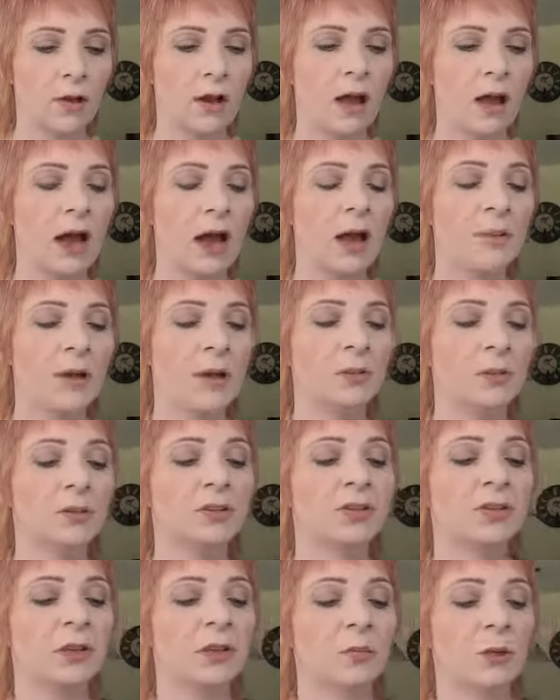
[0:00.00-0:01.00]
I am able
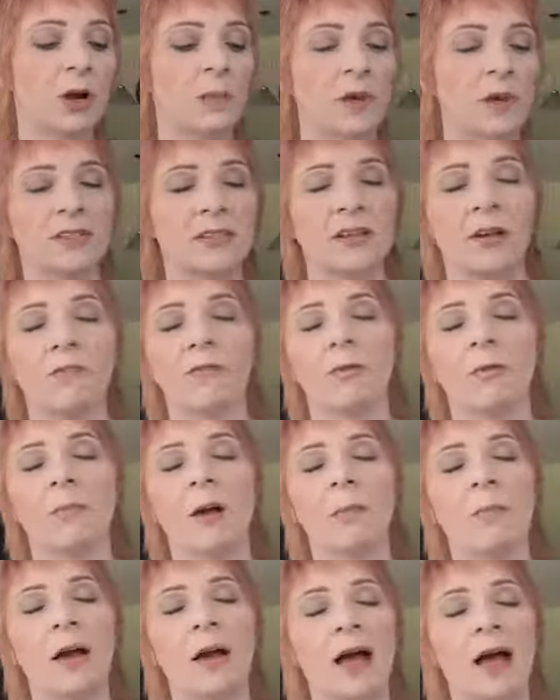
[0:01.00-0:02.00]
to liberate myself from
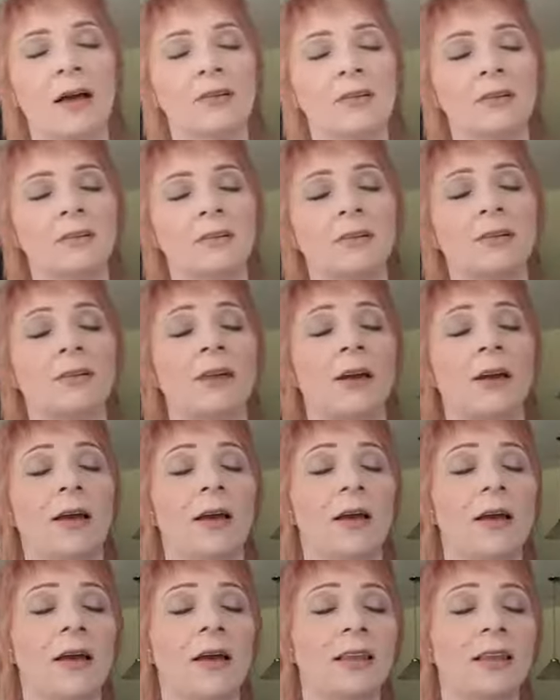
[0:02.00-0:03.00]
my past
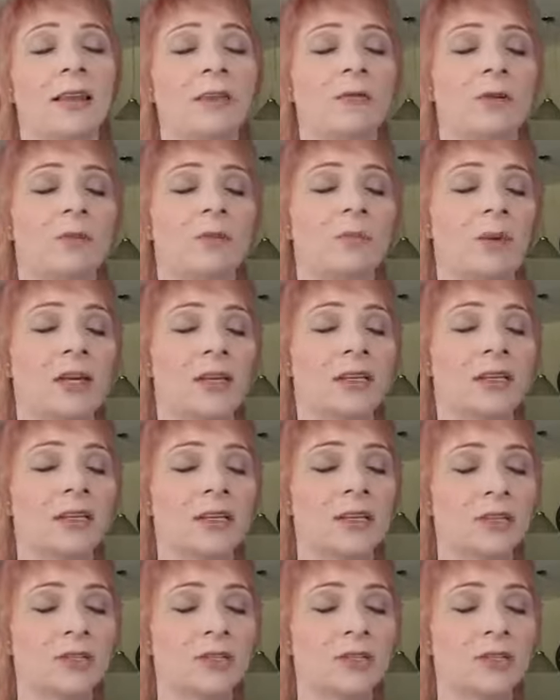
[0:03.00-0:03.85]
and live with peace and